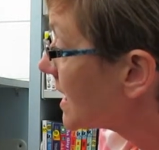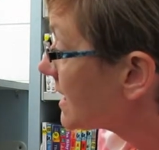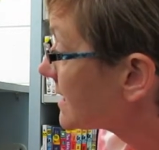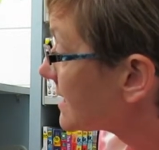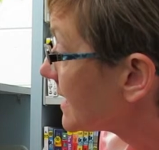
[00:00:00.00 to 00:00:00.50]

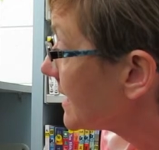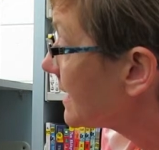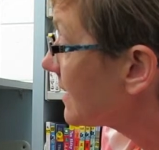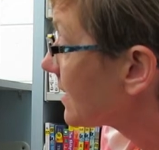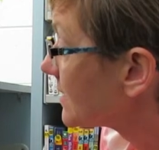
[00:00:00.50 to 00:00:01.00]

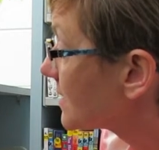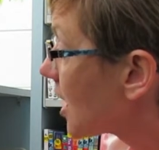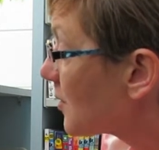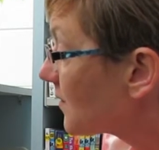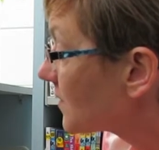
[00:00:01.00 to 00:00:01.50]
singing on
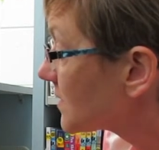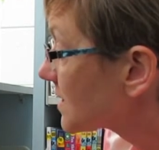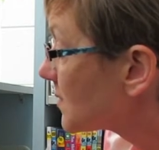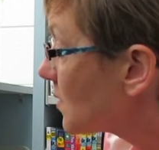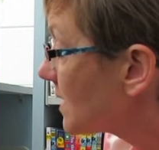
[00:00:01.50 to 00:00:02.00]
top of Old
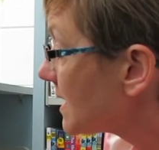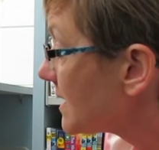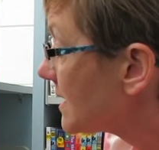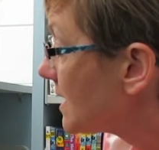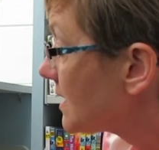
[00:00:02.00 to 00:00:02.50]

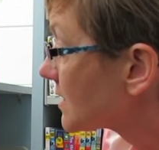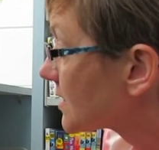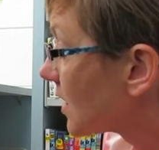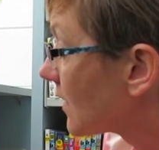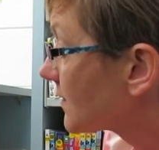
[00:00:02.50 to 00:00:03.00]
Smoky,
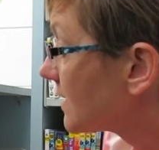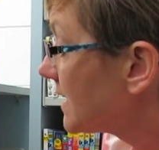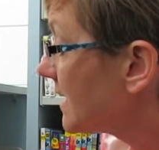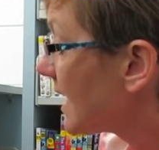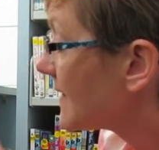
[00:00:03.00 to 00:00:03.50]

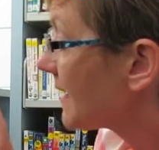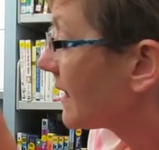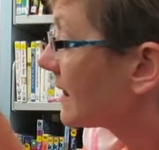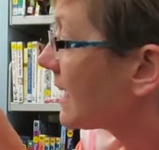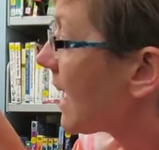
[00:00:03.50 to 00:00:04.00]
softly and
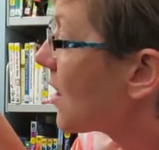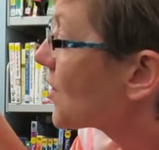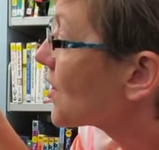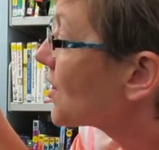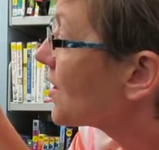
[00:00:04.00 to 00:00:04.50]
then
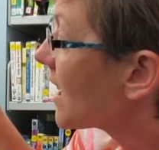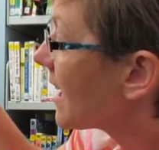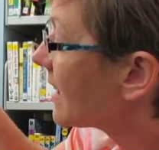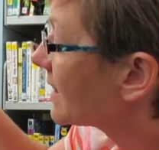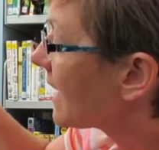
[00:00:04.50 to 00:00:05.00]
louder
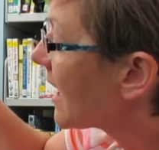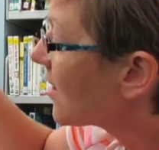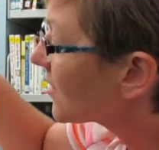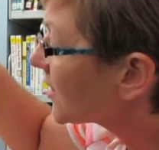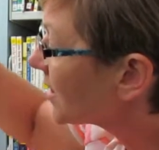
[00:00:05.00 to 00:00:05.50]
and
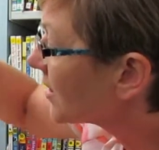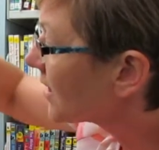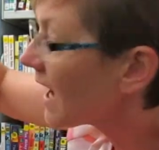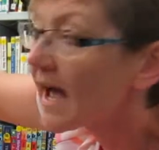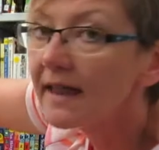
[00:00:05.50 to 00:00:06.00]
louder
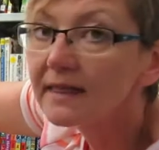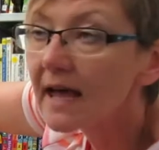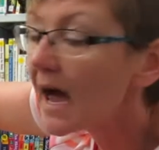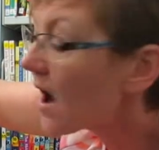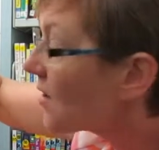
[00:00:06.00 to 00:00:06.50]
and
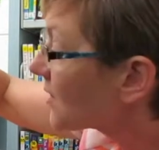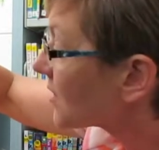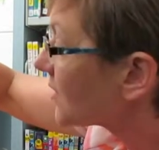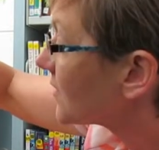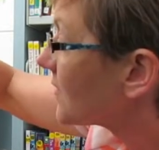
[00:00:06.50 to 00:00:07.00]

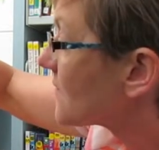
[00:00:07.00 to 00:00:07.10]
louder.